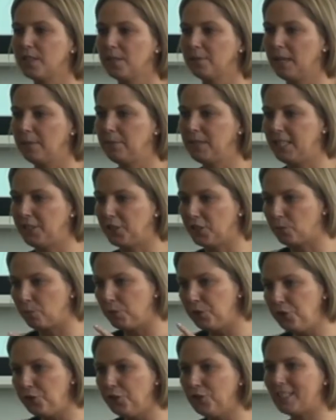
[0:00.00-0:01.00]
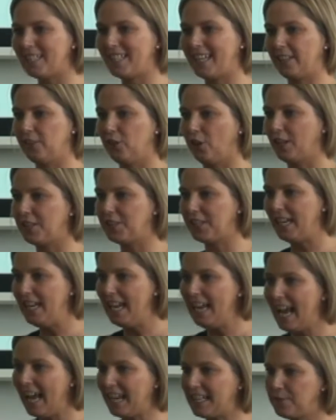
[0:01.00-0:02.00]
Sometimes teachers would use the technology
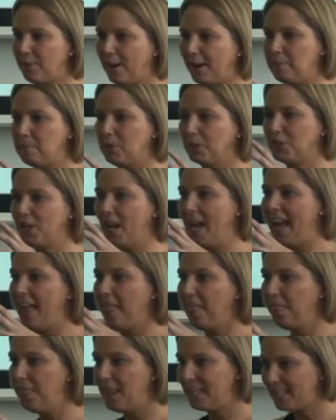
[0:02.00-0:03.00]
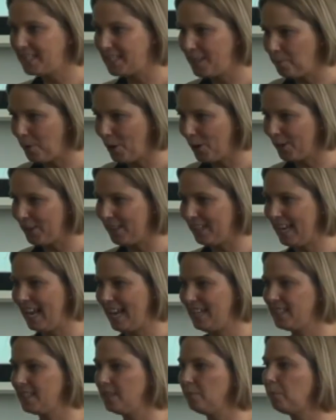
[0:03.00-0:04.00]
and it's very much this is the part of the
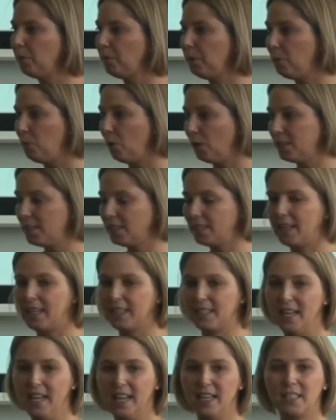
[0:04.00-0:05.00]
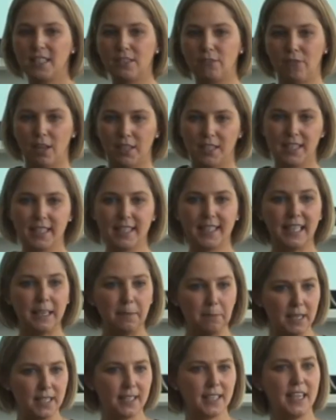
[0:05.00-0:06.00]
lesson, but we wanted it to run
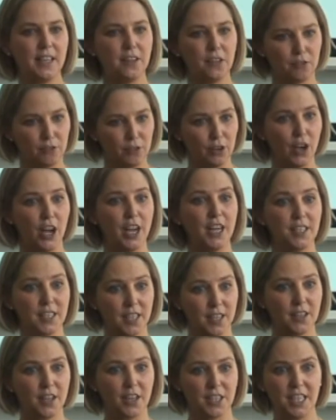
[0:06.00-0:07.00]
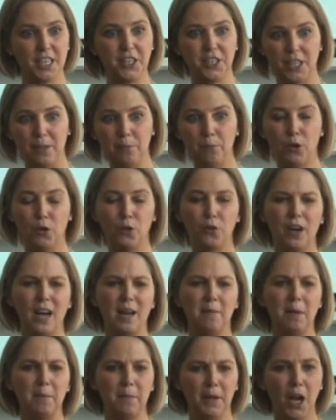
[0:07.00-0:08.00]
seamlessly throughout their teaching
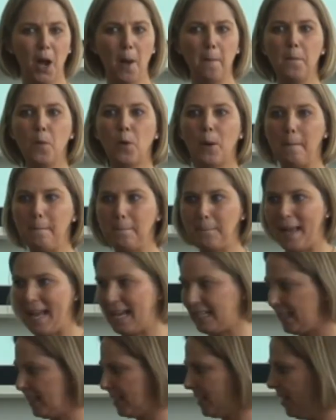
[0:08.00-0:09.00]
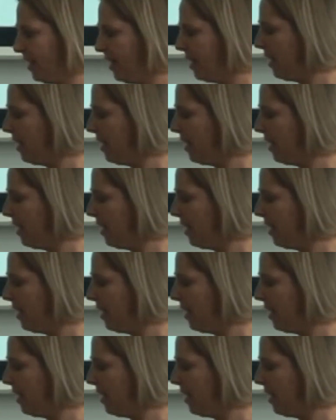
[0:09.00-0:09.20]
programme and become more embedded,